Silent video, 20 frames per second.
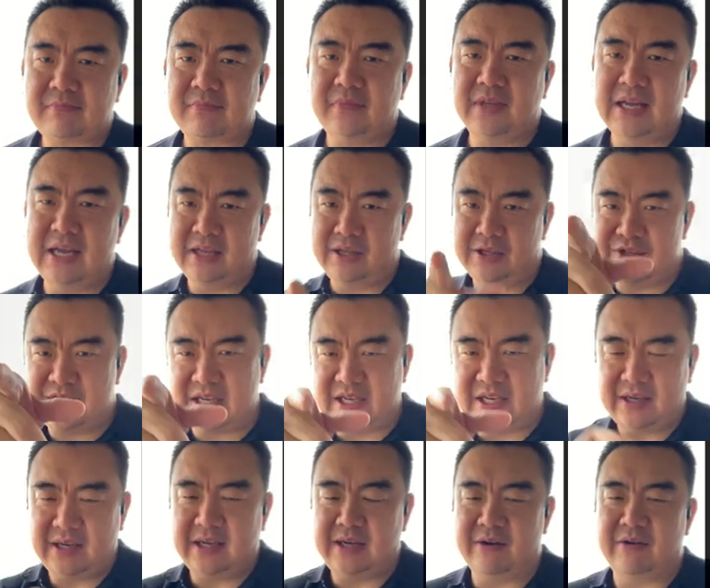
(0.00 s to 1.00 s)
And you
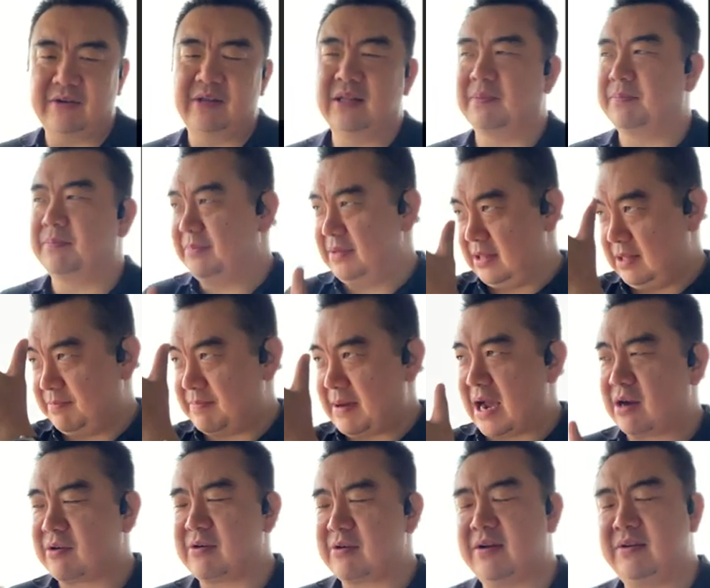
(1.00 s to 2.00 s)
see here in the
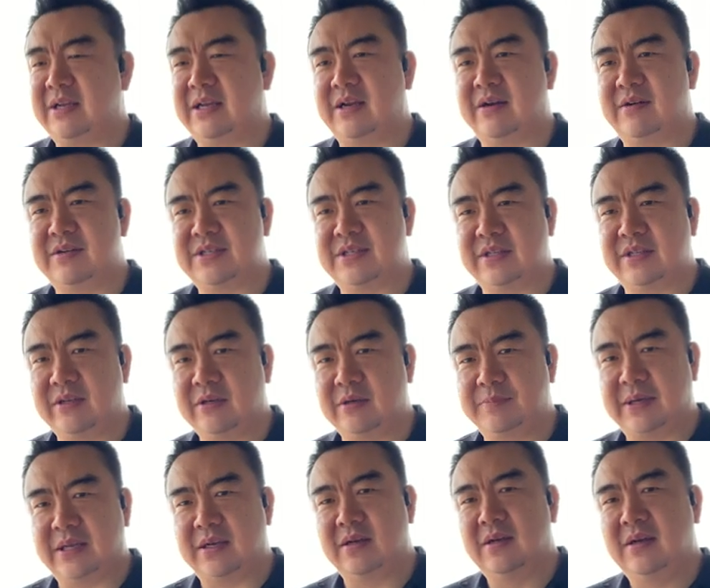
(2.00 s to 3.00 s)
background here is a little
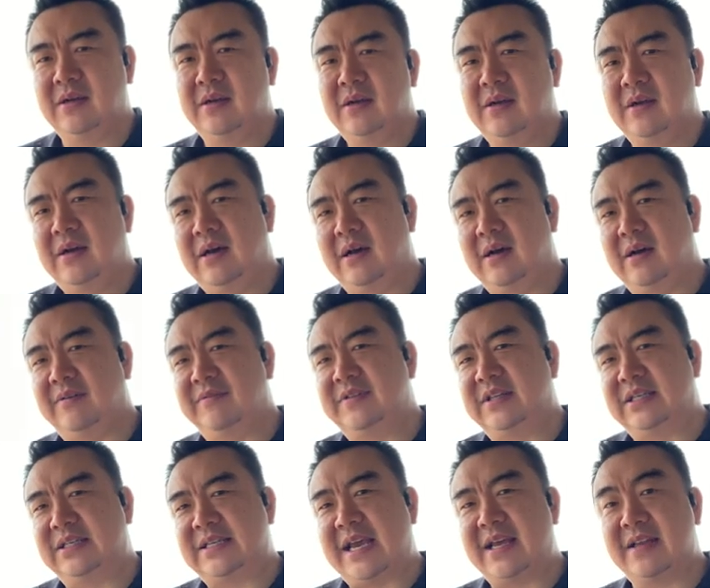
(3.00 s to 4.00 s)
bit of the
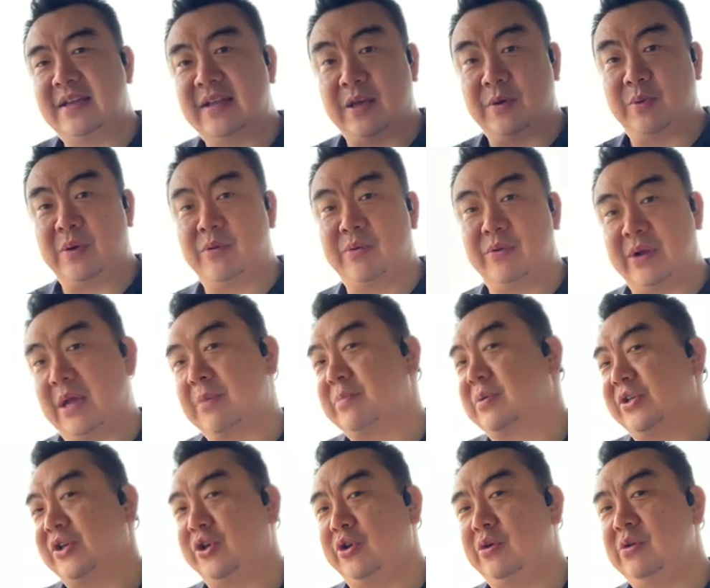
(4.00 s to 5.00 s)
data that we were able
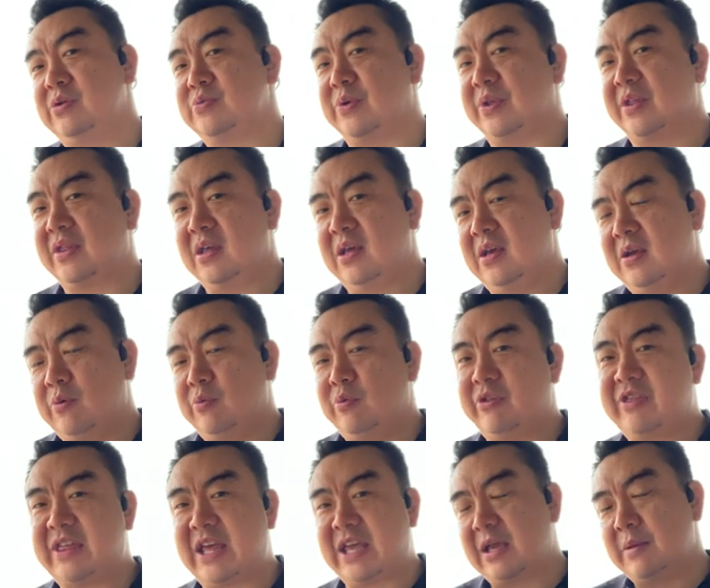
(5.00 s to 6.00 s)
to use with
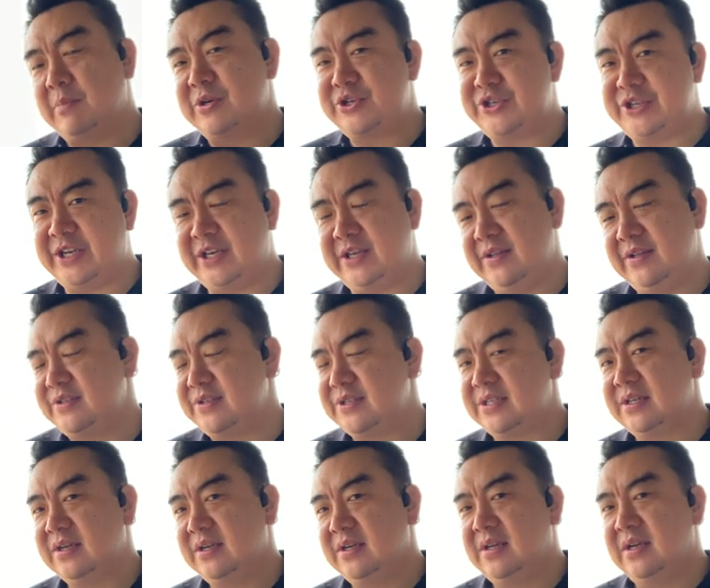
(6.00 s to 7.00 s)
thinking machines
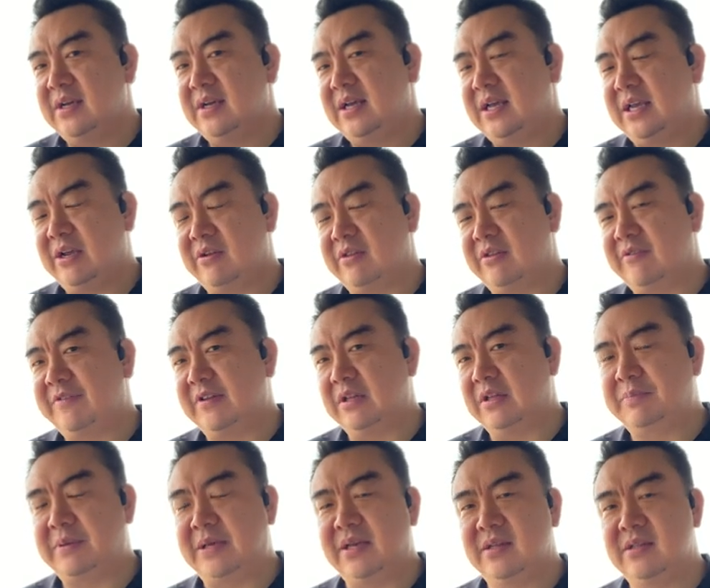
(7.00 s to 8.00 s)
here in the
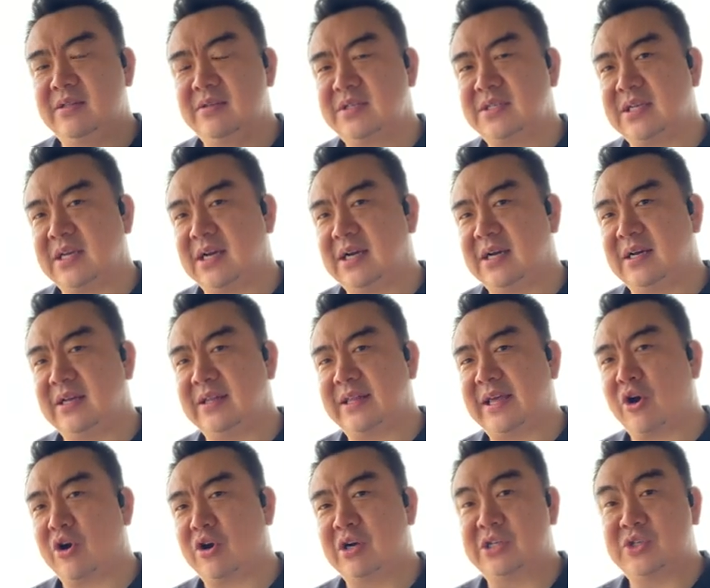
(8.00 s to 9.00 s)
Philippines. They
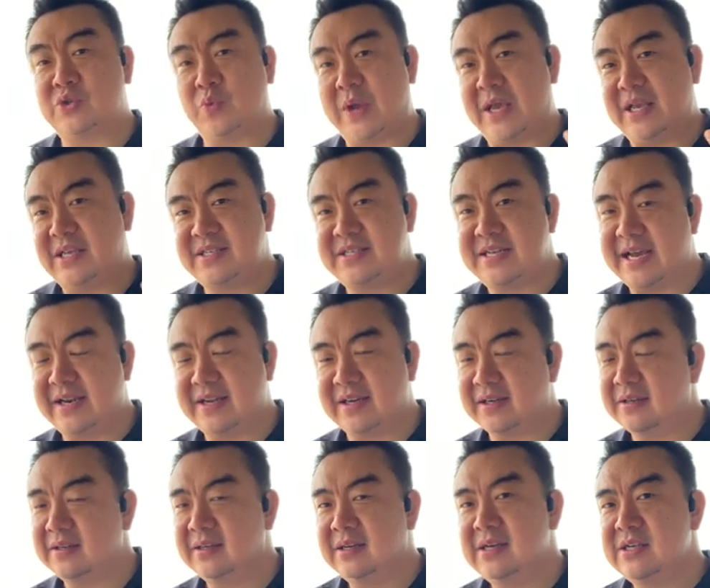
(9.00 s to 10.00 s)
harness Waze
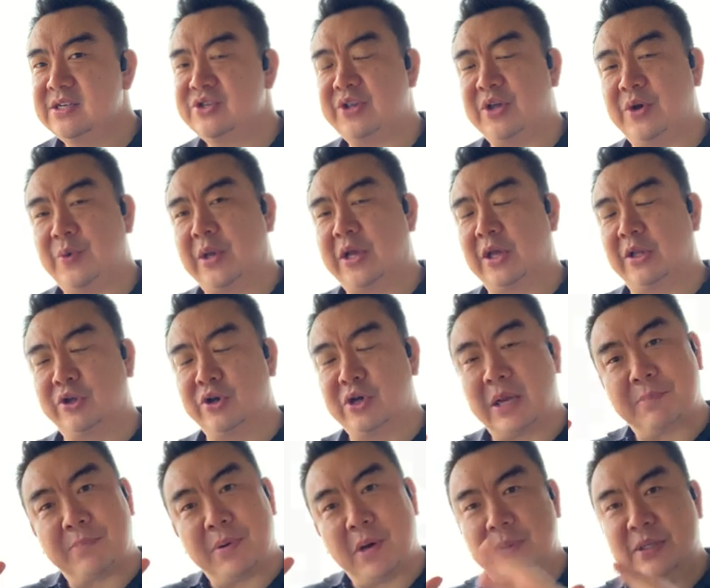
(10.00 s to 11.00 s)
data so that we could look
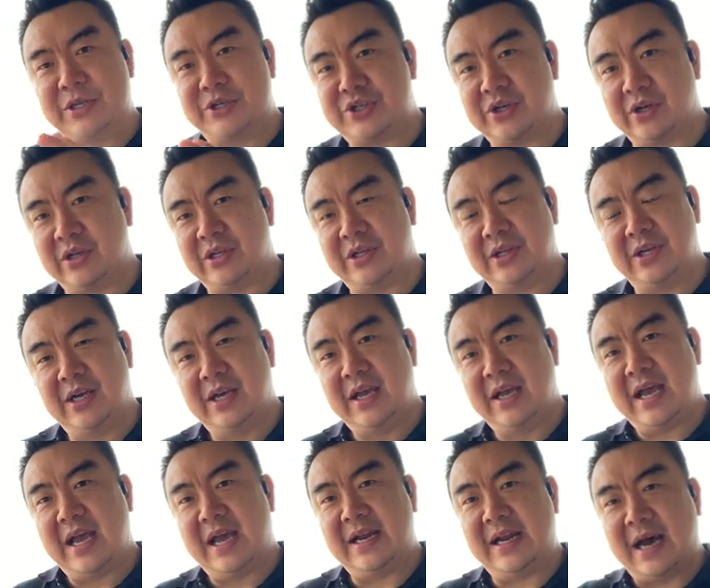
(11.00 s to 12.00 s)
at Poblacion
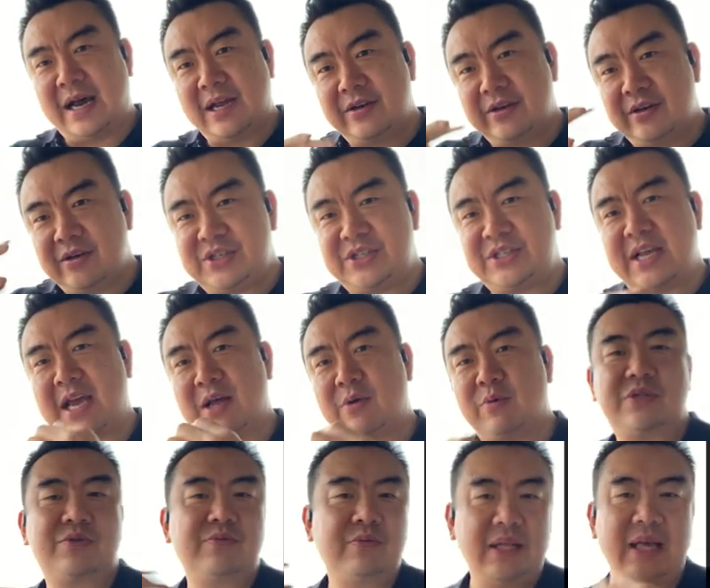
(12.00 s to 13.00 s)
and understand
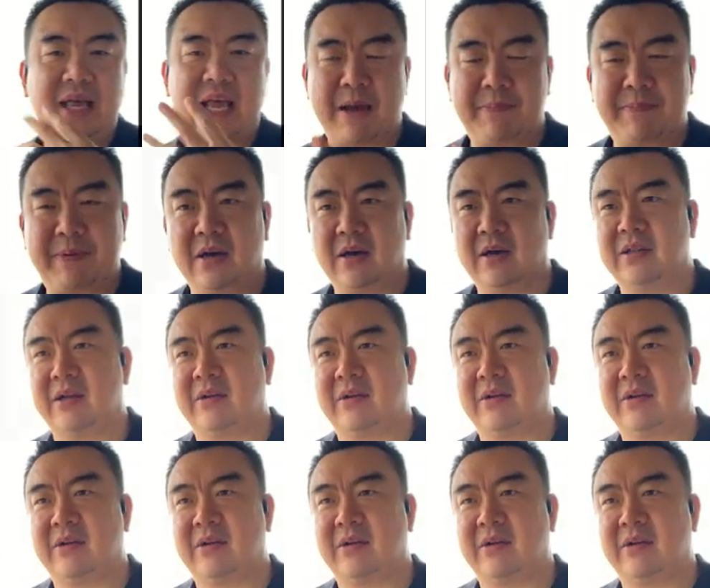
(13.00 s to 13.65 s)
what's really happening on the